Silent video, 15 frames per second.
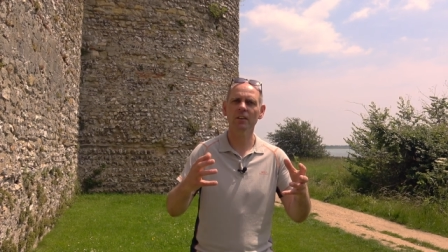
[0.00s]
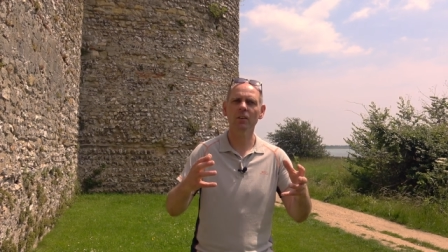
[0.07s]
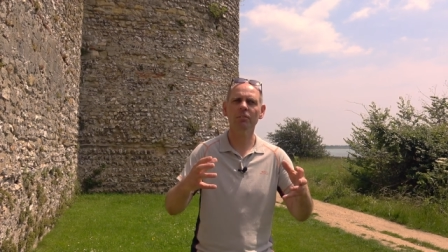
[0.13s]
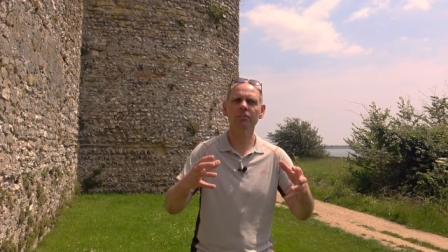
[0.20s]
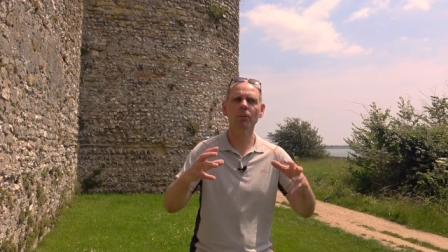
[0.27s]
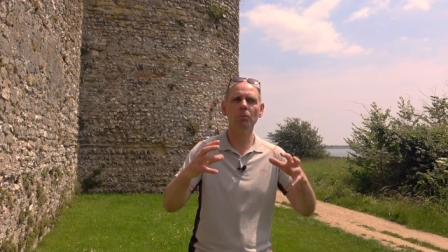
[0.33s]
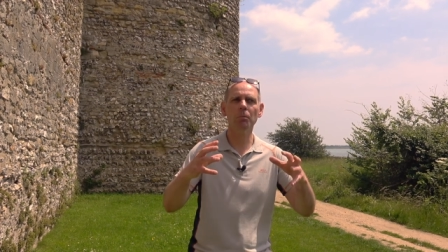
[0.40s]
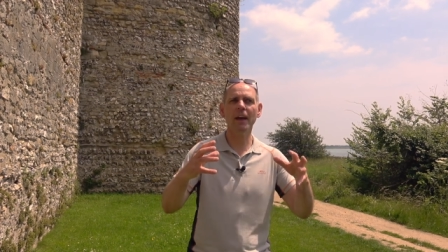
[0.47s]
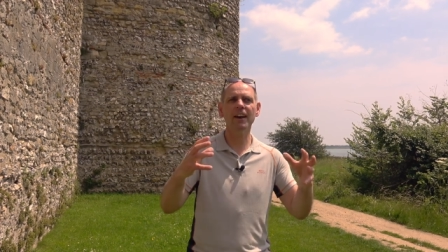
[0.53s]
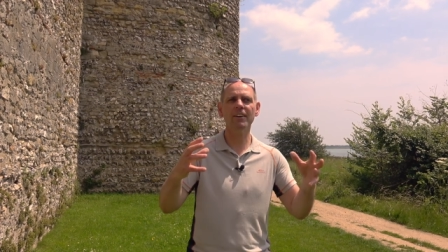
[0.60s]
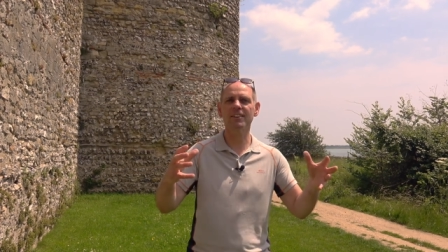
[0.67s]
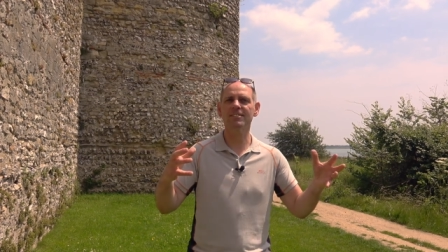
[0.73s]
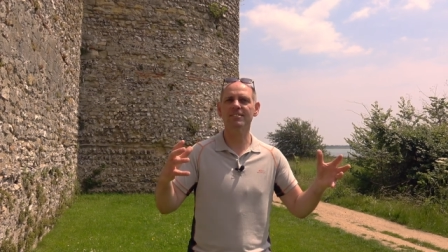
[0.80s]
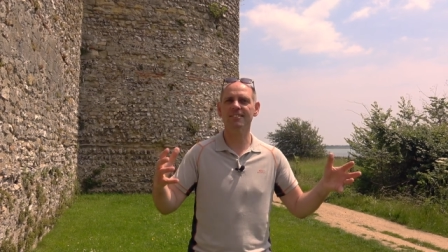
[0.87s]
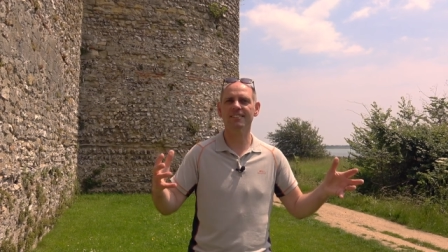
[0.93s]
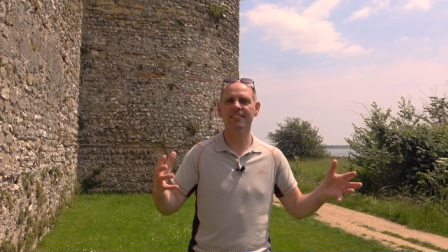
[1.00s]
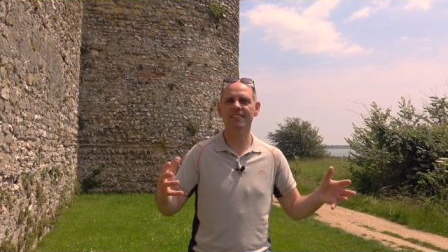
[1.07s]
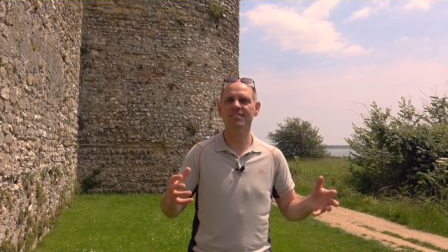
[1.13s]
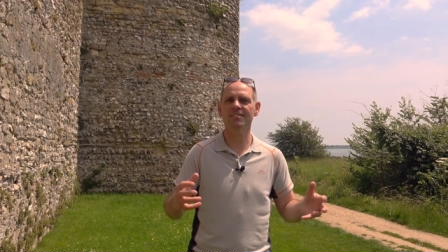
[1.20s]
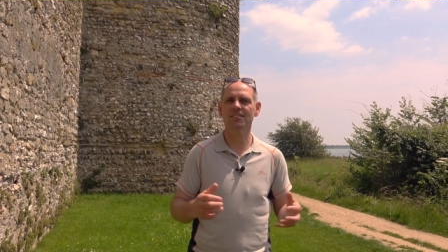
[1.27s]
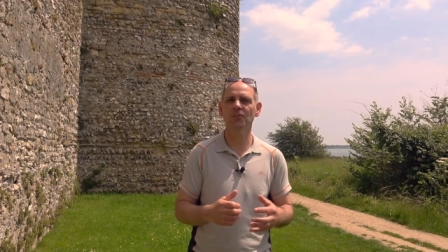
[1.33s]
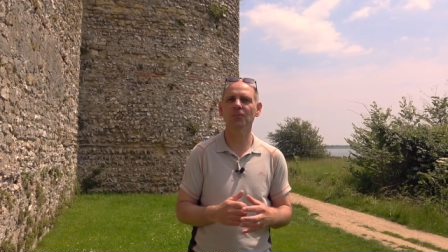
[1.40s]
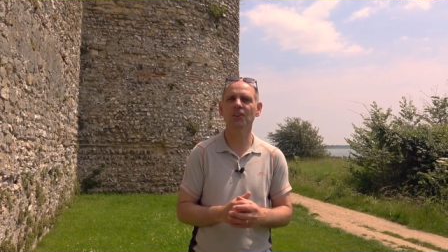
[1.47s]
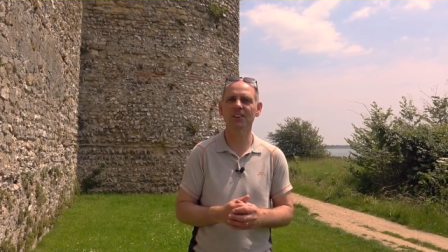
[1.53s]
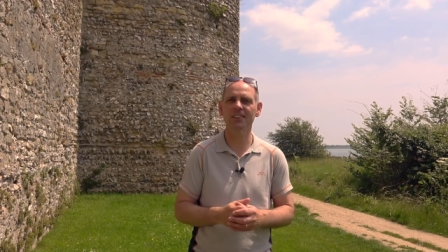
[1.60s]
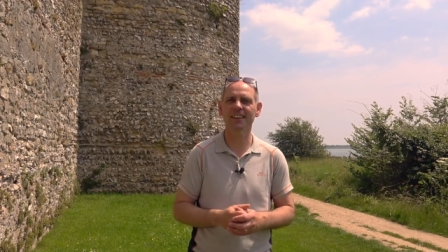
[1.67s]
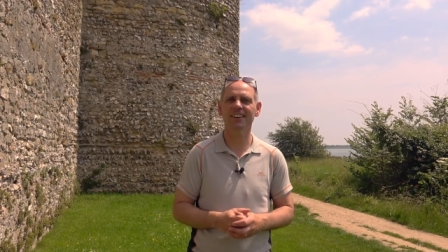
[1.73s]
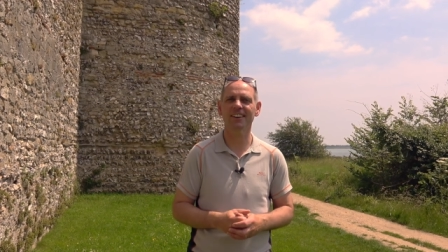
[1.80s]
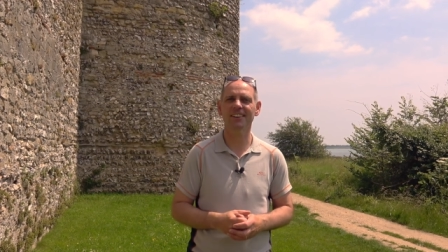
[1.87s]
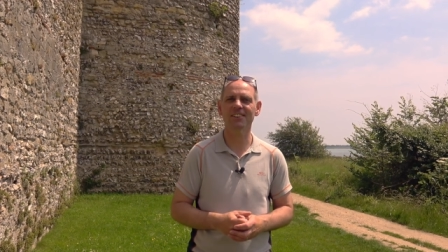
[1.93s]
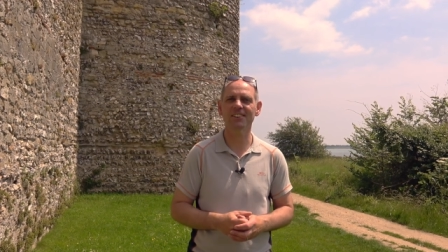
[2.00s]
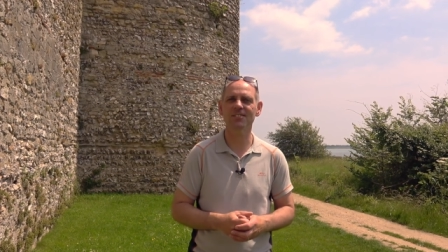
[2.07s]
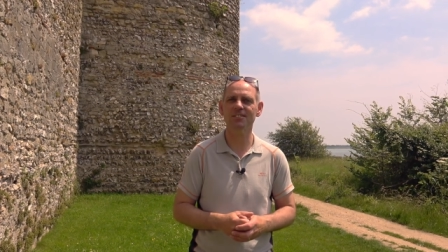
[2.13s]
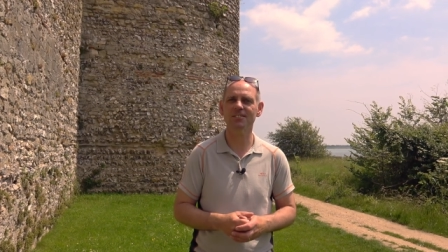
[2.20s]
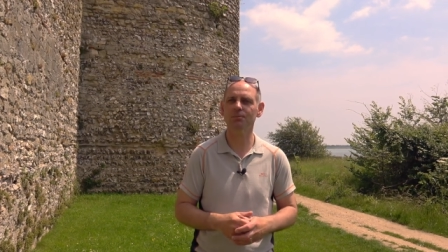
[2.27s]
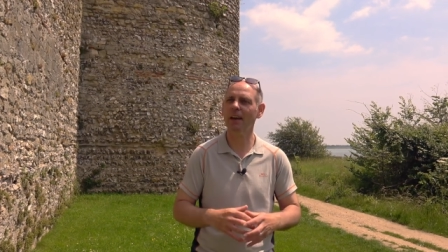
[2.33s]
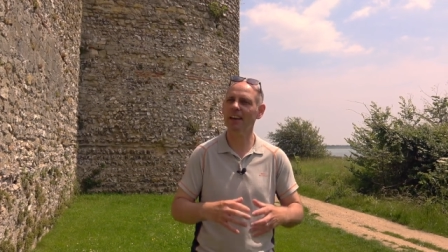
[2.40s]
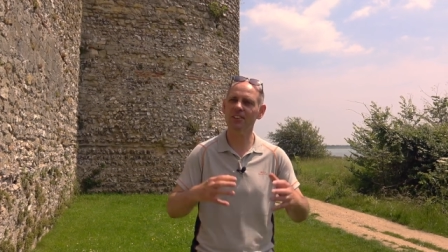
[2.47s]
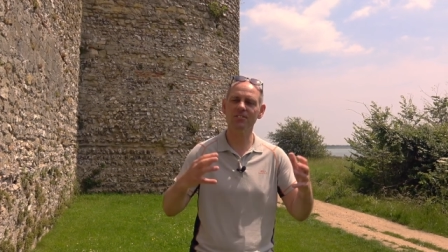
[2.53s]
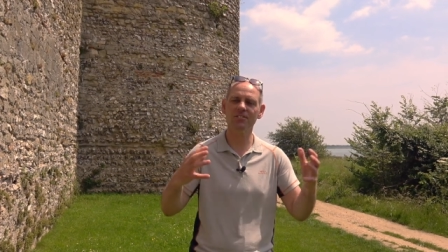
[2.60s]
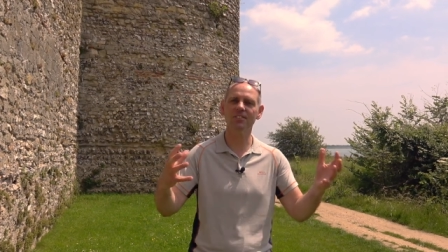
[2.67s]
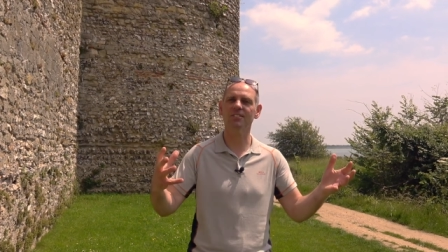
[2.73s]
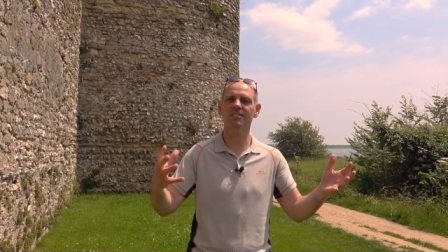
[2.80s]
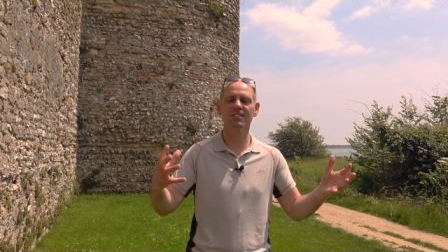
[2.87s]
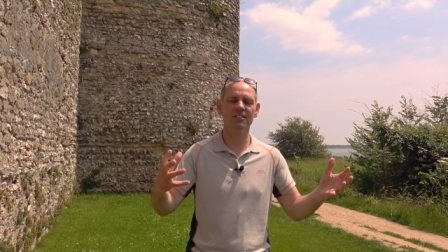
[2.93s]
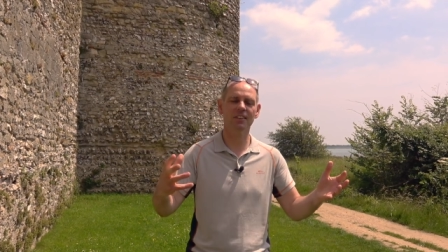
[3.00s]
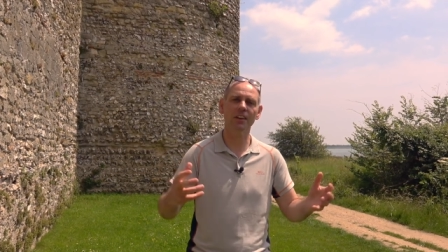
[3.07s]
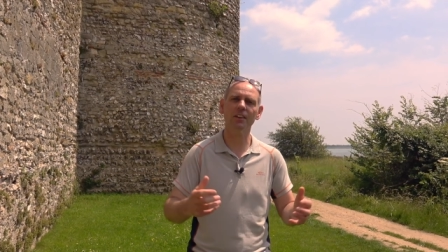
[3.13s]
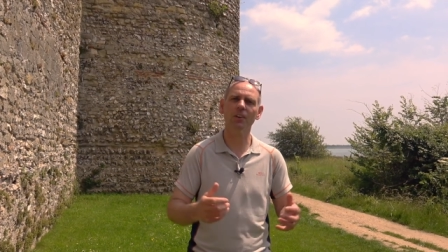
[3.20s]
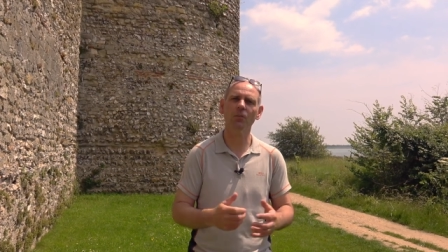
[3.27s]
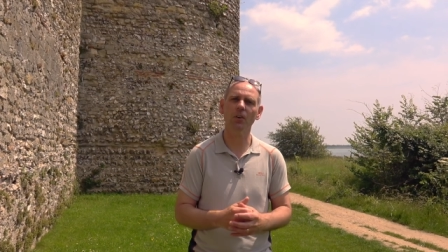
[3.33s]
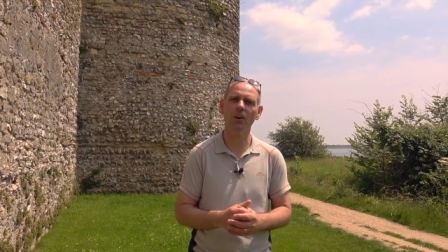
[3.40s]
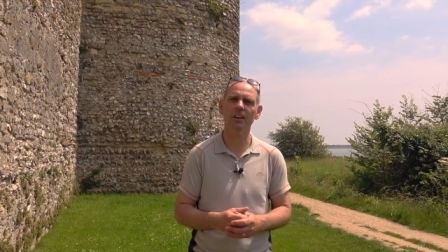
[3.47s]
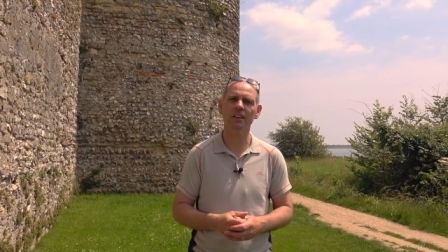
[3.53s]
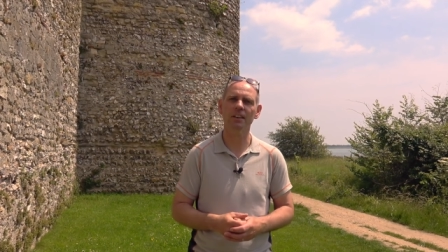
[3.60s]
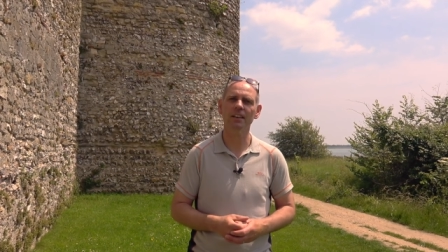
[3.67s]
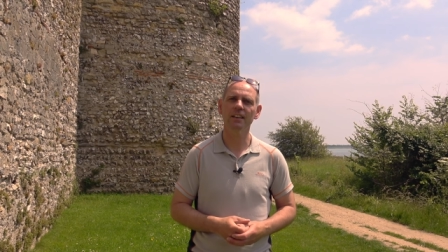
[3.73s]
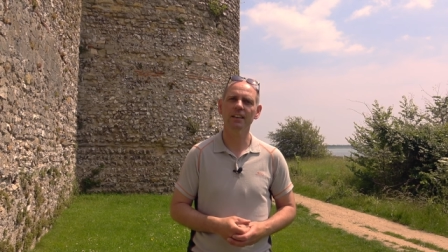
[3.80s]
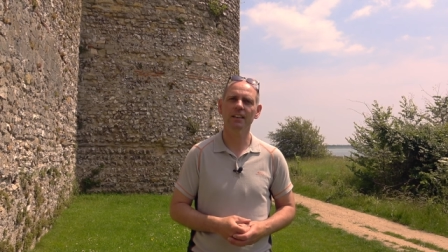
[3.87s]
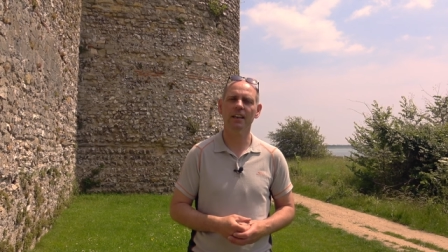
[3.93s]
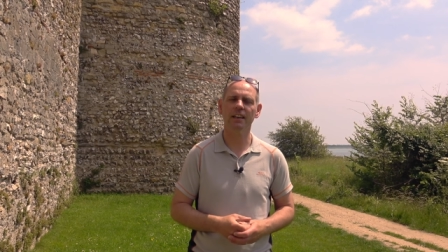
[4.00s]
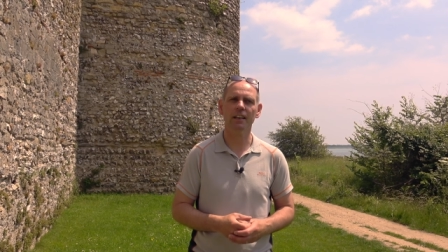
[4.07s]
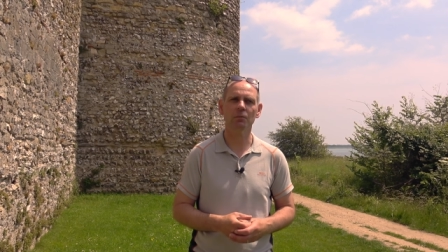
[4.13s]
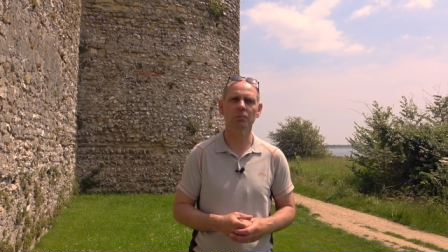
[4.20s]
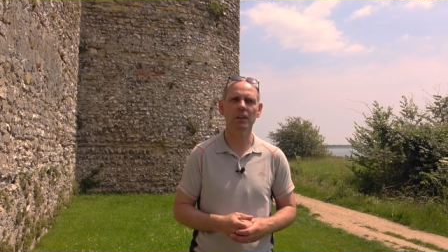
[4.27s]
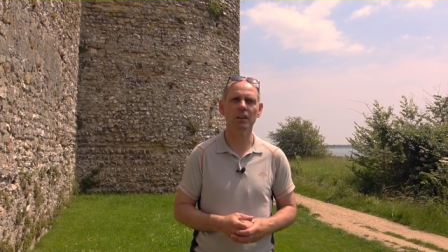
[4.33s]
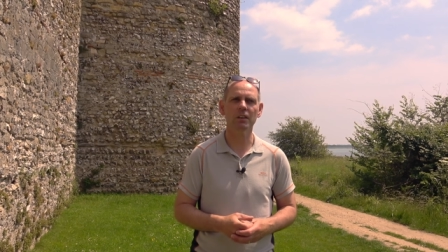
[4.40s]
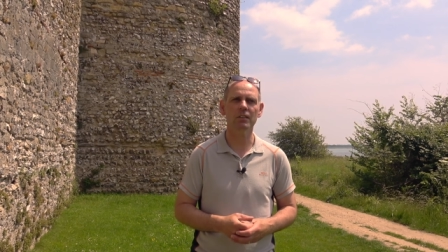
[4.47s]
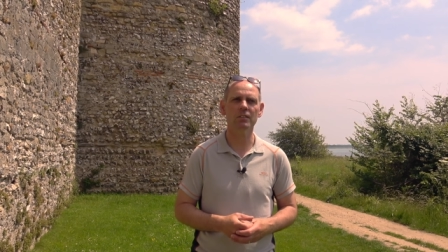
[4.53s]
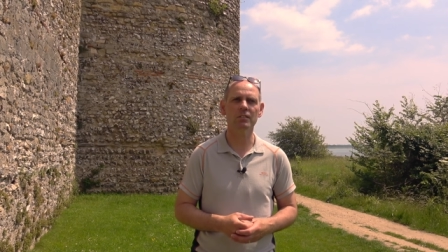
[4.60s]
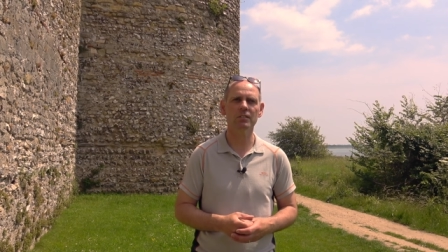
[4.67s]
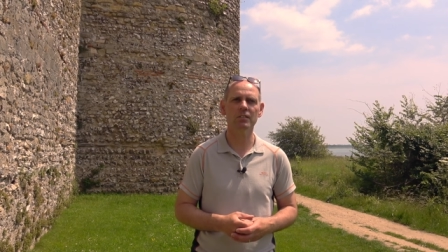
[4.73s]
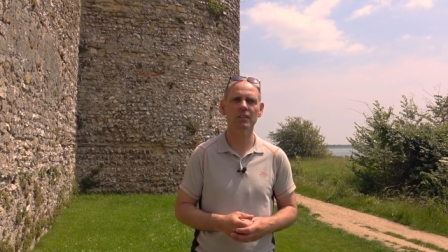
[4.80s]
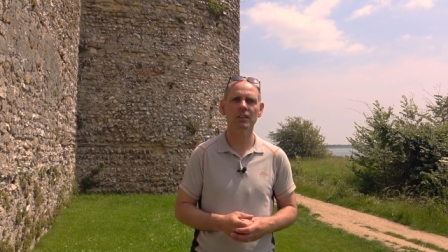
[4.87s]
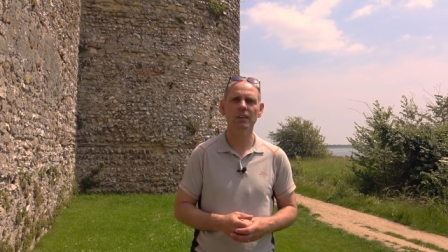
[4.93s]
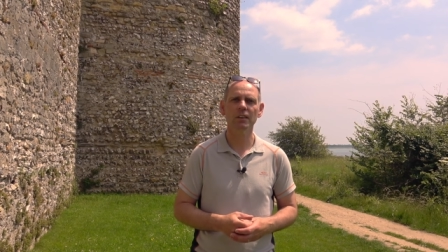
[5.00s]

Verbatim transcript: Forbearance is the word that I use. Patience is another word that can be used.